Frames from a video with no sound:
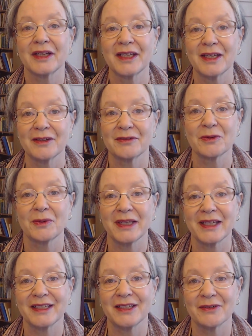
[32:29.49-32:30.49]
a gift we
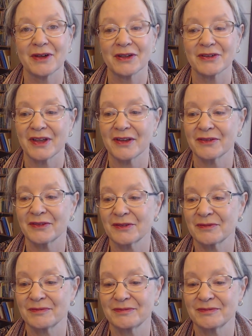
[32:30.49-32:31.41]
can give ourselves.